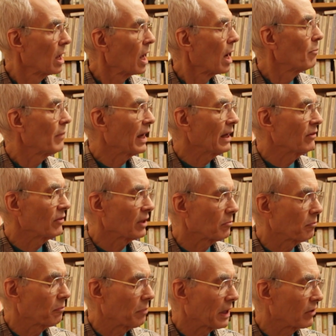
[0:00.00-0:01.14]
amazing
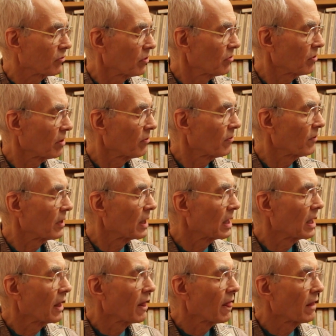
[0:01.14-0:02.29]
pictures of
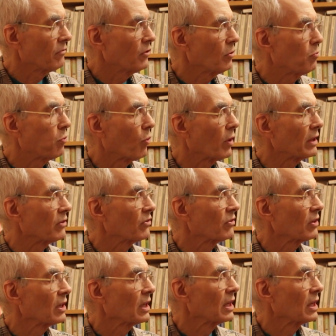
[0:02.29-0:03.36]
viewpoints,